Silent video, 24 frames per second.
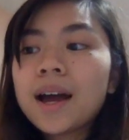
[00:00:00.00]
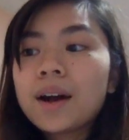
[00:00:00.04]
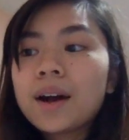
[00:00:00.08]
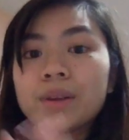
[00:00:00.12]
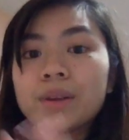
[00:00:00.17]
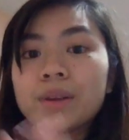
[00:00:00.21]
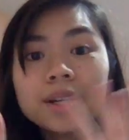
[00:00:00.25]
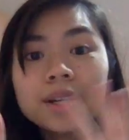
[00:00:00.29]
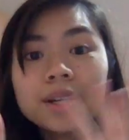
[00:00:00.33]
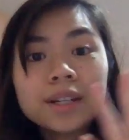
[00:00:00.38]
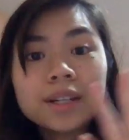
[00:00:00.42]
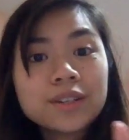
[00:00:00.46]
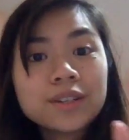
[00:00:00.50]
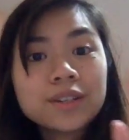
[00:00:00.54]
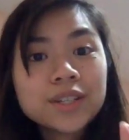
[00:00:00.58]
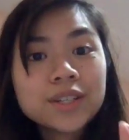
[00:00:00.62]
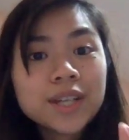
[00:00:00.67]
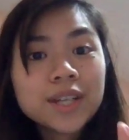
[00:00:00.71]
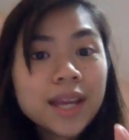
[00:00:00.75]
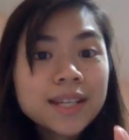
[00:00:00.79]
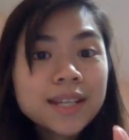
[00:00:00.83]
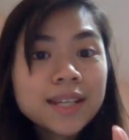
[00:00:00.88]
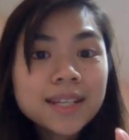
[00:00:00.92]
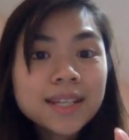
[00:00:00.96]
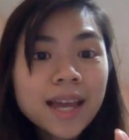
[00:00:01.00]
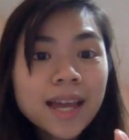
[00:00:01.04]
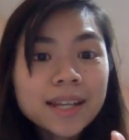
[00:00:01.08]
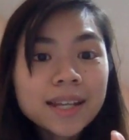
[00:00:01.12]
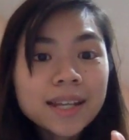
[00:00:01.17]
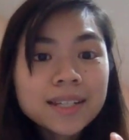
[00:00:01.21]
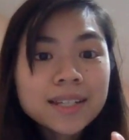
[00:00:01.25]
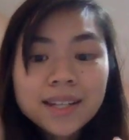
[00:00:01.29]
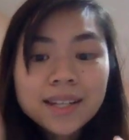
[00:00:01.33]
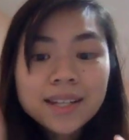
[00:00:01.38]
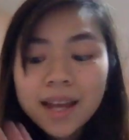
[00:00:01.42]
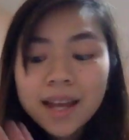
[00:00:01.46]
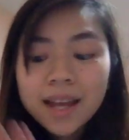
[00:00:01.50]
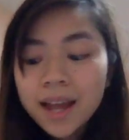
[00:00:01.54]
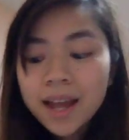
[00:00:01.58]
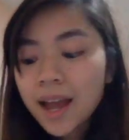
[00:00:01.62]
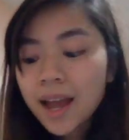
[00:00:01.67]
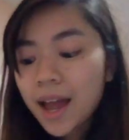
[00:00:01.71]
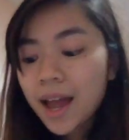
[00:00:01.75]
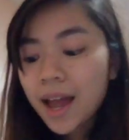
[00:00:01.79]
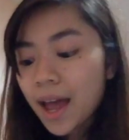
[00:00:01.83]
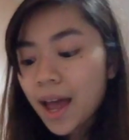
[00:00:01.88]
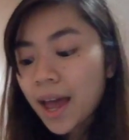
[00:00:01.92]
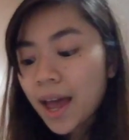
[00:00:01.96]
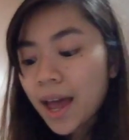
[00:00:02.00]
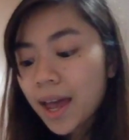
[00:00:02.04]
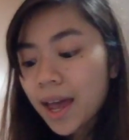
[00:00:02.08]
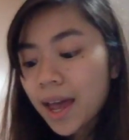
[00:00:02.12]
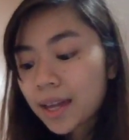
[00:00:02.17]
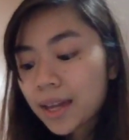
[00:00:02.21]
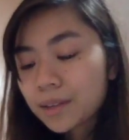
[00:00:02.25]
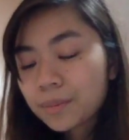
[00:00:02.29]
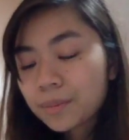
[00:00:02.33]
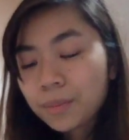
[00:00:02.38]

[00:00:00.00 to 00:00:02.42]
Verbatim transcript: you're going to use your hands again and